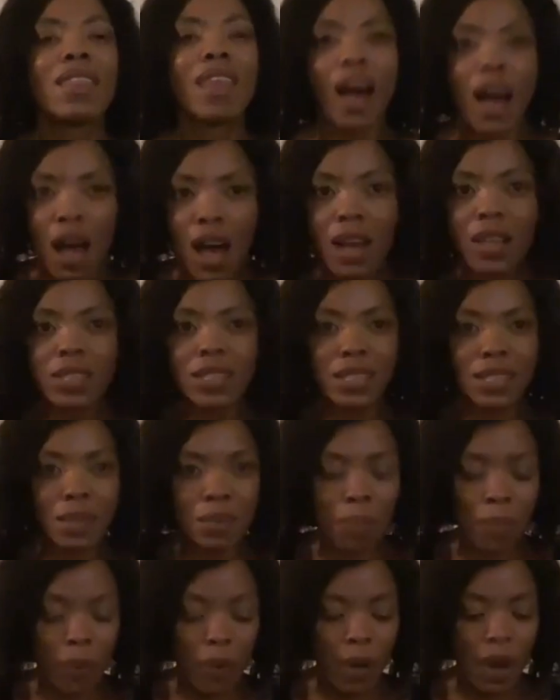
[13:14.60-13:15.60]
the
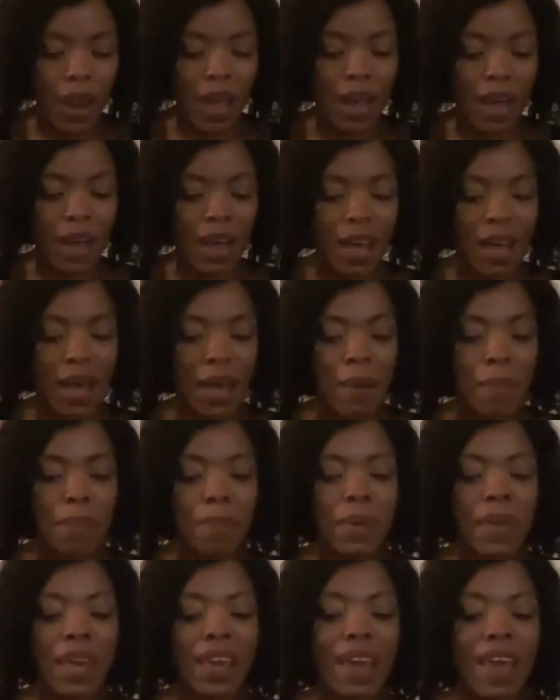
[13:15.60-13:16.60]
answered prayer,
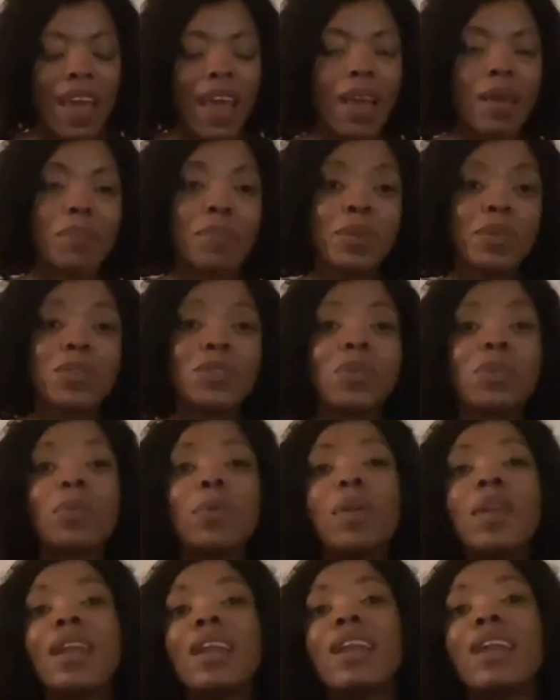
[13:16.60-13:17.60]
being able to
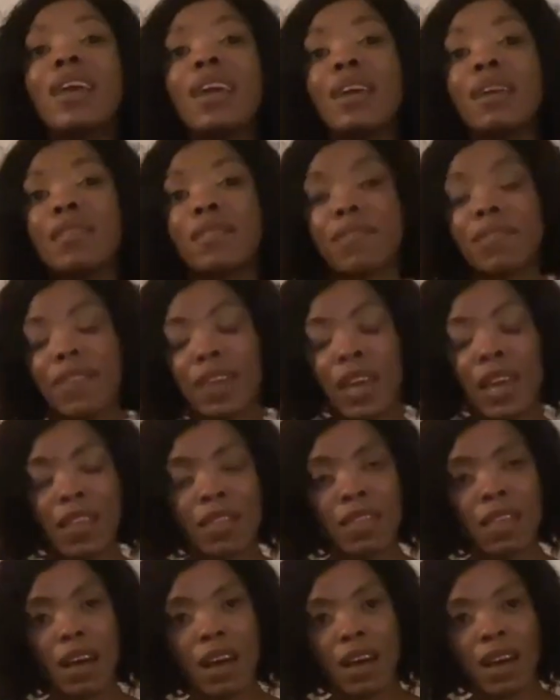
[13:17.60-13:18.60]
live
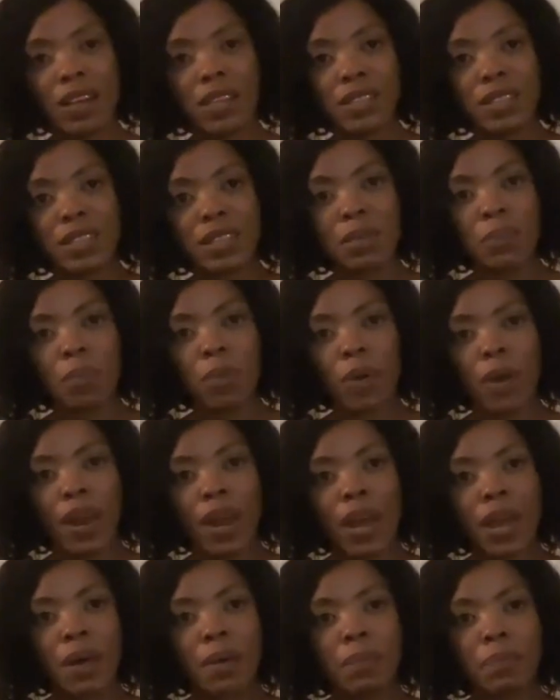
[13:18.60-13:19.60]
in the answered
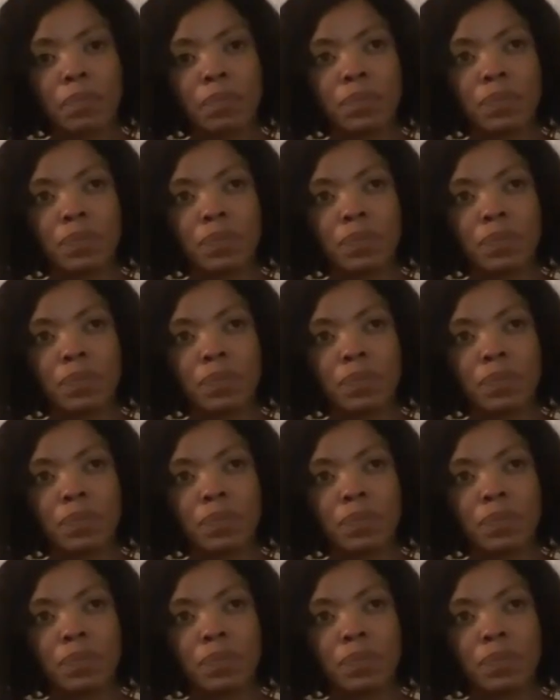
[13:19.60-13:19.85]
prayer.